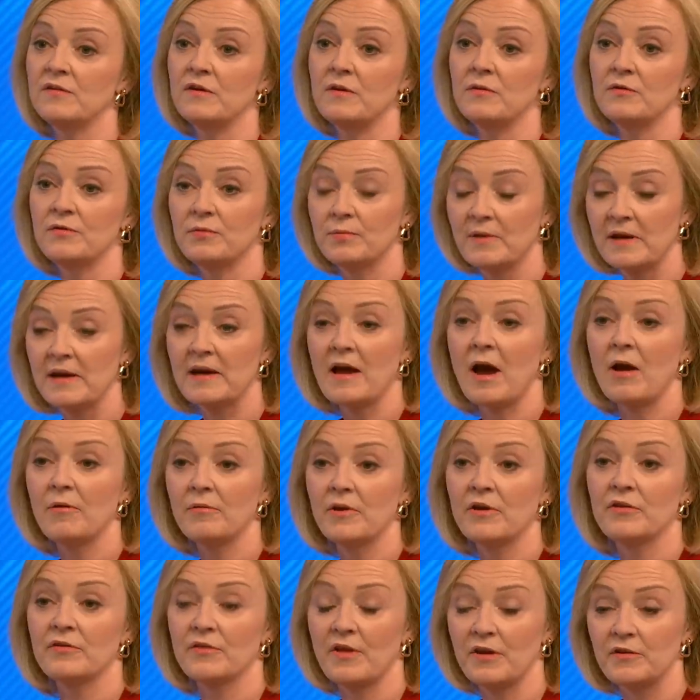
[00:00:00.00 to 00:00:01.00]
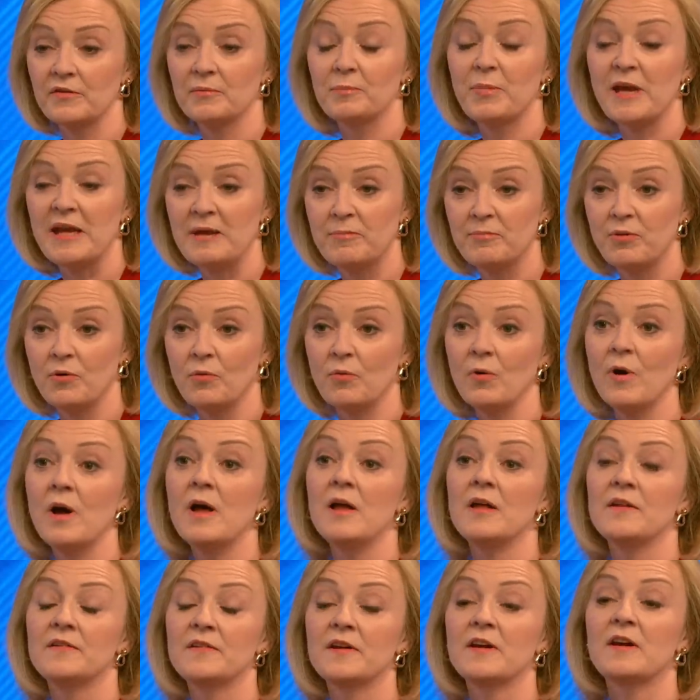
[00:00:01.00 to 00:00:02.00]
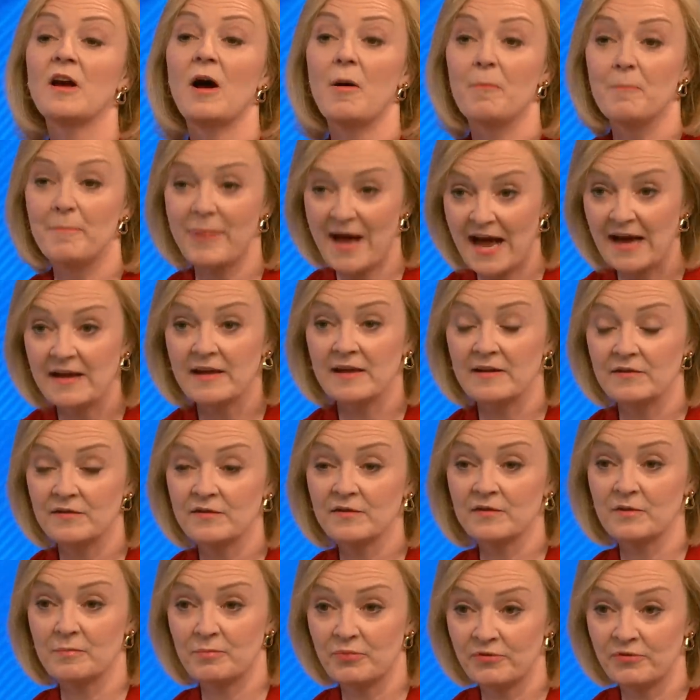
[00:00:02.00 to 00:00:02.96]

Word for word: do to encourage those people to come back into the